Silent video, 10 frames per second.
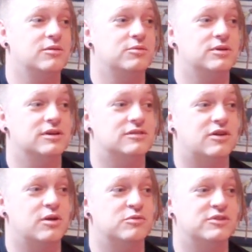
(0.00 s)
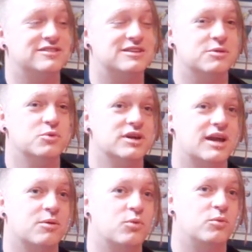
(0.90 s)
at a time of listening and working
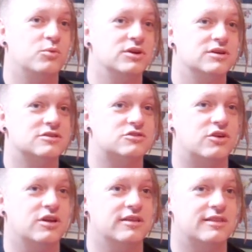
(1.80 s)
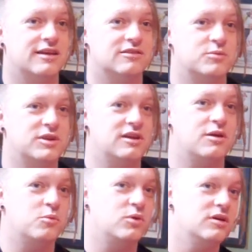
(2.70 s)
out what works, trying things, and when they
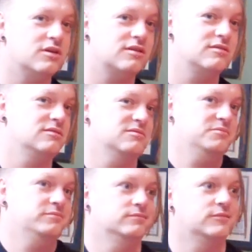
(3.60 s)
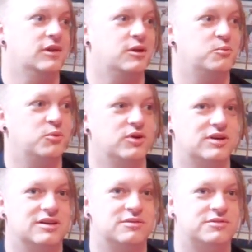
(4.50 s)
don't work,
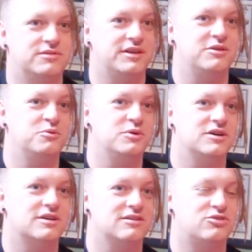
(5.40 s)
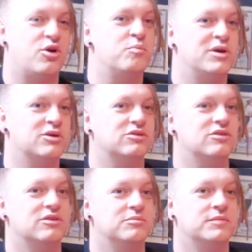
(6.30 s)
and if they do work, we try and build
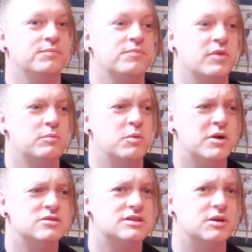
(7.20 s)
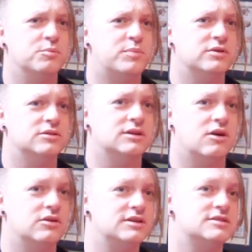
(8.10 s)
on them. But mostly I'm building
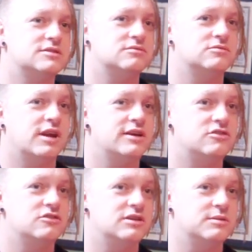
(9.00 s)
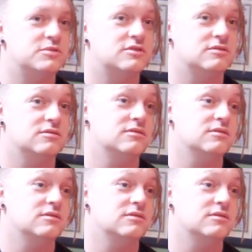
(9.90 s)
honest relationships